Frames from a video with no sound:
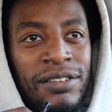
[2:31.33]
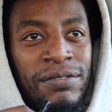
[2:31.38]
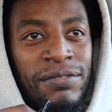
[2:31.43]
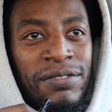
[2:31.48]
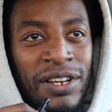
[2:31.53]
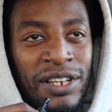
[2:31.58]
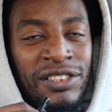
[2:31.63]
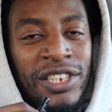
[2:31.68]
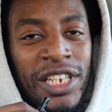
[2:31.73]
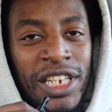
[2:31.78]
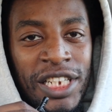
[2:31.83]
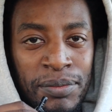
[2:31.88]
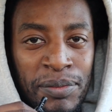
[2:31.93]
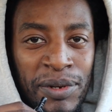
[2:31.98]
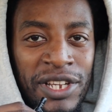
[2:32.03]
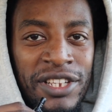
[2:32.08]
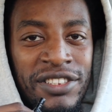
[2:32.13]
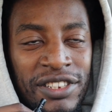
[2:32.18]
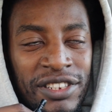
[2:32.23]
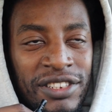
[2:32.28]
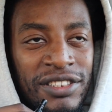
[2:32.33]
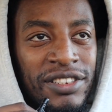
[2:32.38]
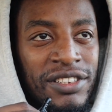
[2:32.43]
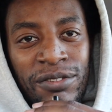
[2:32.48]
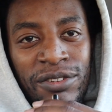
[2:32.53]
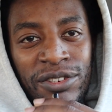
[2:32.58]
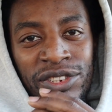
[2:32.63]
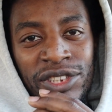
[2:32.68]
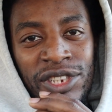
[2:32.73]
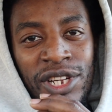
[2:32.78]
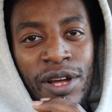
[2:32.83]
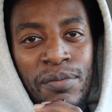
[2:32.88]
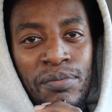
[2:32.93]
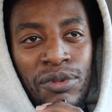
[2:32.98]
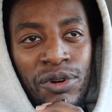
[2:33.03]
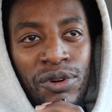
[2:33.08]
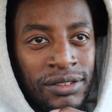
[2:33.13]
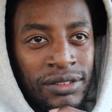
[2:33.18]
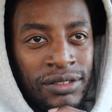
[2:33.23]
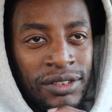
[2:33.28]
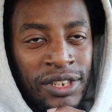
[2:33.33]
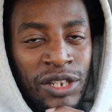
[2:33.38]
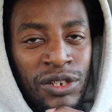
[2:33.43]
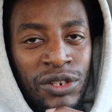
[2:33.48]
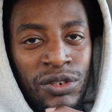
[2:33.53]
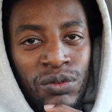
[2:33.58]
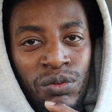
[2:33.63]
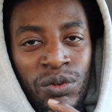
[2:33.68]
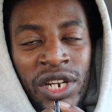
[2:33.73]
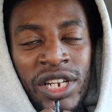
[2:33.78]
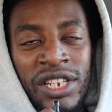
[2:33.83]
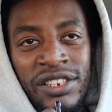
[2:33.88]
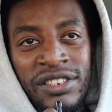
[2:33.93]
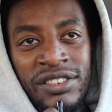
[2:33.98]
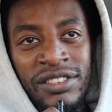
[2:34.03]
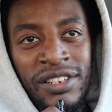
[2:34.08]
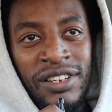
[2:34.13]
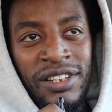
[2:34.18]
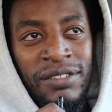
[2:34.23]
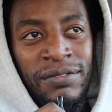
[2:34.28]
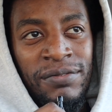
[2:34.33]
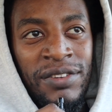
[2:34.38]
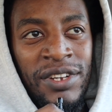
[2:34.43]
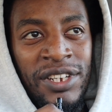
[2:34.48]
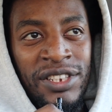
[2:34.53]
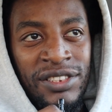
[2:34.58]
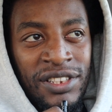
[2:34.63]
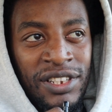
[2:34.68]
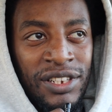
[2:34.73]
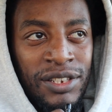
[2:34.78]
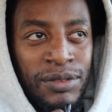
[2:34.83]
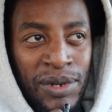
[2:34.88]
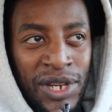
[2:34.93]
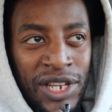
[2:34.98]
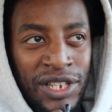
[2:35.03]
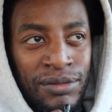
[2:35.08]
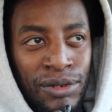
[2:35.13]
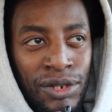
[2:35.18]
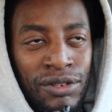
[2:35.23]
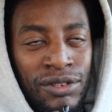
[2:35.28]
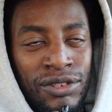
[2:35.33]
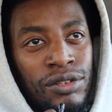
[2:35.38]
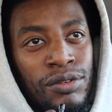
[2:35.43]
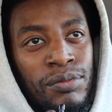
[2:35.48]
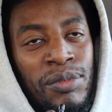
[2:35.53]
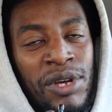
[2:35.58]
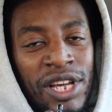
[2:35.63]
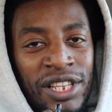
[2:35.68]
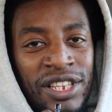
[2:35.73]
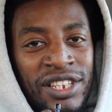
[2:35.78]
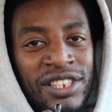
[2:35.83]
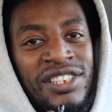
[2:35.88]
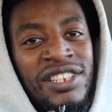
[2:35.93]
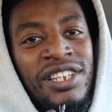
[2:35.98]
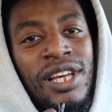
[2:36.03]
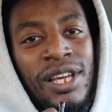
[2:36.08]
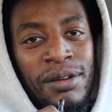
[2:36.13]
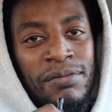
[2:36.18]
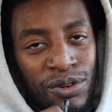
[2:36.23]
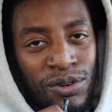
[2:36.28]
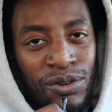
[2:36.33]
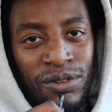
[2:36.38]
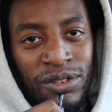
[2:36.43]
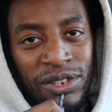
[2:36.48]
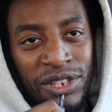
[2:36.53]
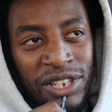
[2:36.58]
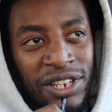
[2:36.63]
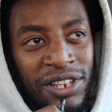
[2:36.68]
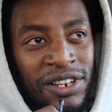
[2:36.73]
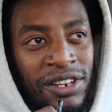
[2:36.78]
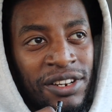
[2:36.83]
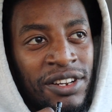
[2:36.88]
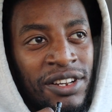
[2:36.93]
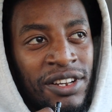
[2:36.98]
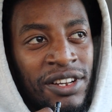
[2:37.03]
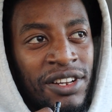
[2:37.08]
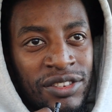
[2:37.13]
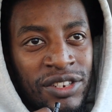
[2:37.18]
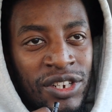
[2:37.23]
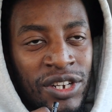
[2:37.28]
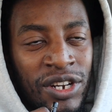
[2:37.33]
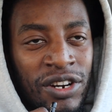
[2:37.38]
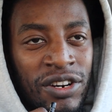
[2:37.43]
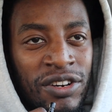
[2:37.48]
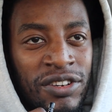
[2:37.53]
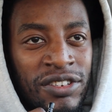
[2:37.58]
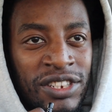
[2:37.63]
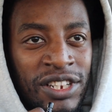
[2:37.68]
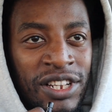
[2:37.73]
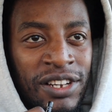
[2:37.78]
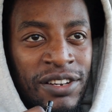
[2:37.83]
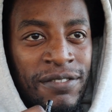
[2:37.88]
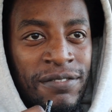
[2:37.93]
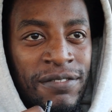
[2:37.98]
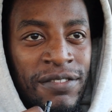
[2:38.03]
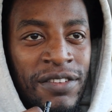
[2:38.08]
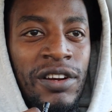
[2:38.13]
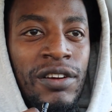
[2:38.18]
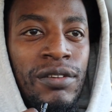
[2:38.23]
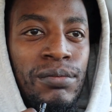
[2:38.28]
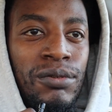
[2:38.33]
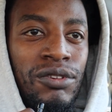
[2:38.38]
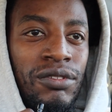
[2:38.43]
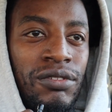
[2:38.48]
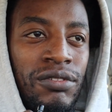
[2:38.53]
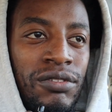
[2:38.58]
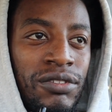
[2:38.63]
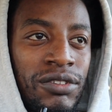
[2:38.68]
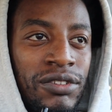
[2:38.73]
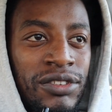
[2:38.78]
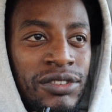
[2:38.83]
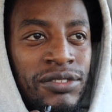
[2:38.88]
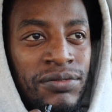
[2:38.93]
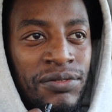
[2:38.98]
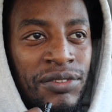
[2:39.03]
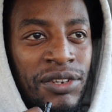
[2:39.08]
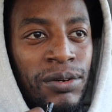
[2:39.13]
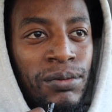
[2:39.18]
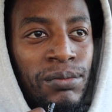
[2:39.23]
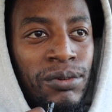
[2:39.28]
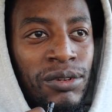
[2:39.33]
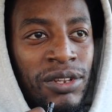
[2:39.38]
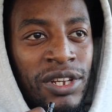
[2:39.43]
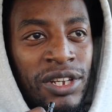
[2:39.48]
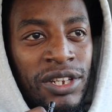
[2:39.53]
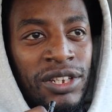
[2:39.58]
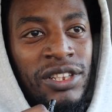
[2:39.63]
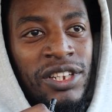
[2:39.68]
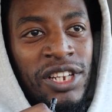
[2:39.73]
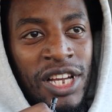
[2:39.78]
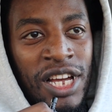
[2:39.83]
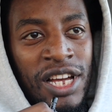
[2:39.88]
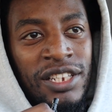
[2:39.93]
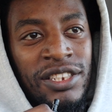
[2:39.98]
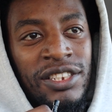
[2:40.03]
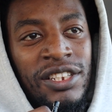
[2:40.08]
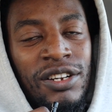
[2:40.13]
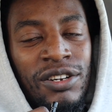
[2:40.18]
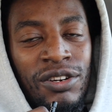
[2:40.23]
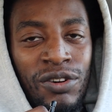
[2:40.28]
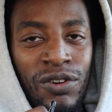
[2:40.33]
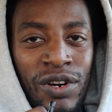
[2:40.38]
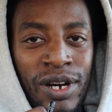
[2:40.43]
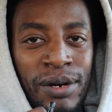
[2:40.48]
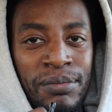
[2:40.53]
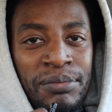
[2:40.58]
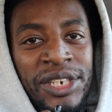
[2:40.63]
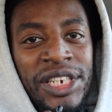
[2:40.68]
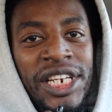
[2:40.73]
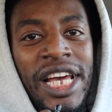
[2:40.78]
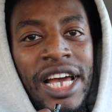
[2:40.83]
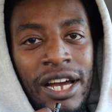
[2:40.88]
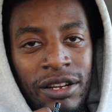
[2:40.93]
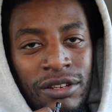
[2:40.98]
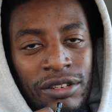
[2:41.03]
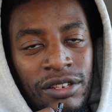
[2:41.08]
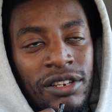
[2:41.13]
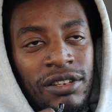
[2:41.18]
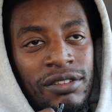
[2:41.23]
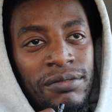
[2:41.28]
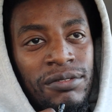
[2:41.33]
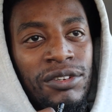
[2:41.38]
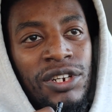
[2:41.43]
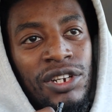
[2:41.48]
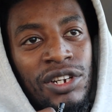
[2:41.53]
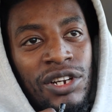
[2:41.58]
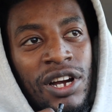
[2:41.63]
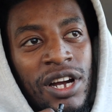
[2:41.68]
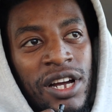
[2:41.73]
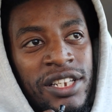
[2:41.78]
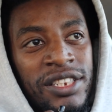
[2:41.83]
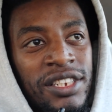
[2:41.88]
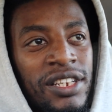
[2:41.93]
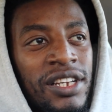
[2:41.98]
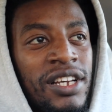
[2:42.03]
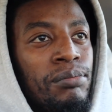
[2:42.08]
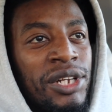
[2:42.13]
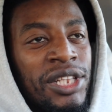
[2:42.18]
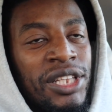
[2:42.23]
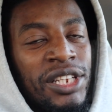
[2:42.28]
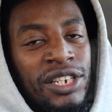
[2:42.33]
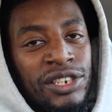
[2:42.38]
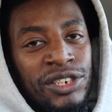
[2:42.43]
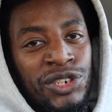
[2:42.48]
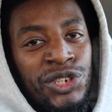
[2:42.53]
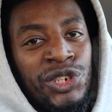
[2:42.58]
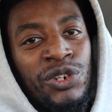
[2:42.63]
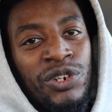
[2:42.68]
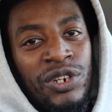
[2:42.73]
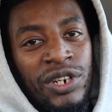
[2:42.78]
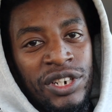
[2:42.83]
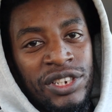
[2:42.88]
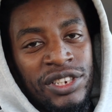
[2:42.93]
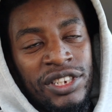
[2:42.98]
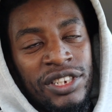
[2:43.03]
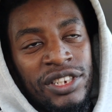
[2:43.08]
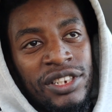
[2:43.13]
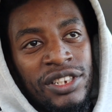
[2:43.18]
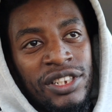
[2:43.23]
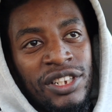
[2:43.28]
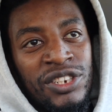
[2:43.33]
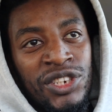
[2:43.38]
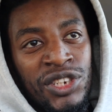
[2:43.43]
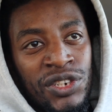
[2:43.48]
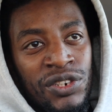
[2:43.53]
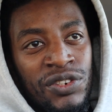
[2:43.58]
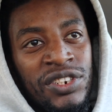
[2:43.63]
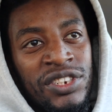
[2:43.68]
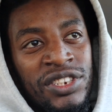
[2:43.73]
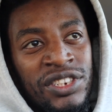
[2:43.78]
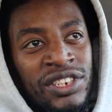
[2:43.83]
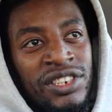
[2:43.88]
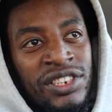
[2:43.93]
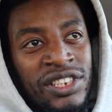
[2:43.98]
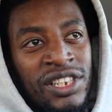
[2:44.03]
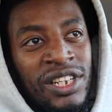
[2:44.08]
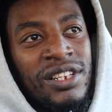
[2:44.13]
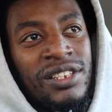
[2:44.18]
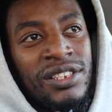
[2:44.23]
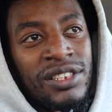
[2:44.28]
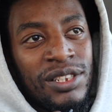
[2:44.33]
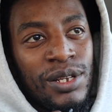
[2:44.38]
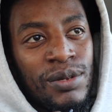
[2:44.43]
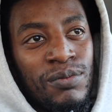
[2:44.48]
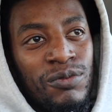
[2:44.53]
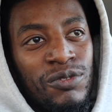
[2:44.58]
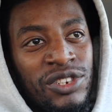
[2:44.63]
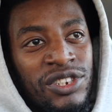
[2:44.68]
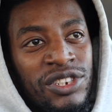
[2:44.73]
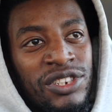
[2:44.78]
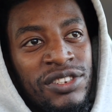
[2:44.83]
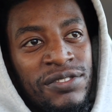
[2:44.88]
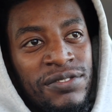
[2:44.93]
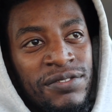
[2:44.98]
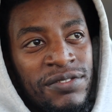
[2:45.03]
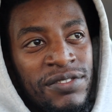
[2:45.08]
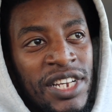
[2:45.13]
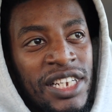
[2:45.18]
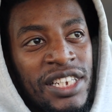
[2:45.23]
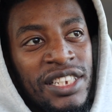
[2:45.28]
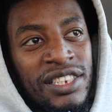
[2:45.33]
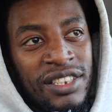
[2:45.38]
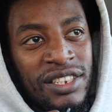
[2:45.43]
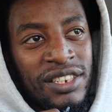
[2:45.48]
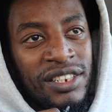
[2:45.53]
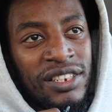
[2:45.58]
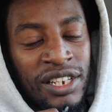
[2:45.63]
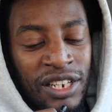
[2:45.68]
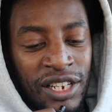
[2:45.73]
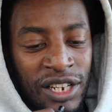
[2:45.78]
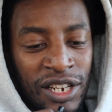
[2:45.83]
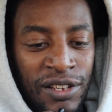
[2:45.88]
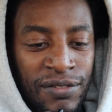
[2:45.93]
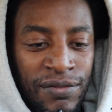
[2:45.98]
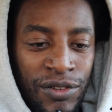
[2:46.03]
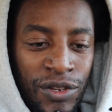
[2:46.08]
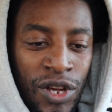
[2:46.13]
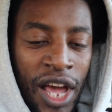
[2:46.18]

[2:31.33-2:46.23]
fixed expenses. For example, like your rent is like fixed expense because you pay the same the whole year. Your car is like a variable because variable like the gas can go up and down for the gas, but the insurance is still the same, which is fixed. And then if you